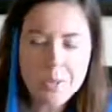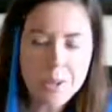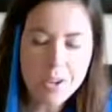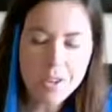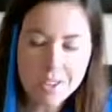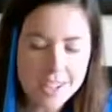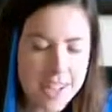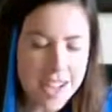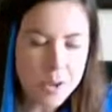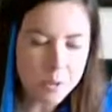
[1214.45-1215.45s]
and
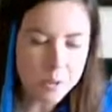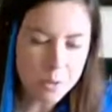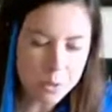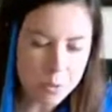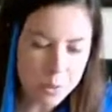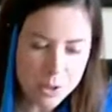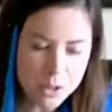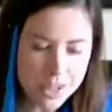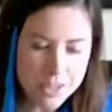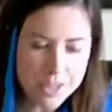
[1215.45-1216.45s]
now, of course, we're
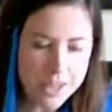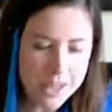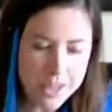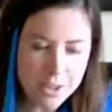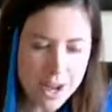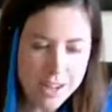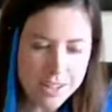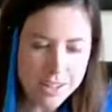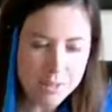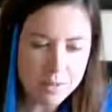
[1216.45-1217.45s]
merging into the
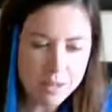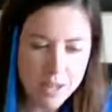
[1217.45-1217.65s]
interactive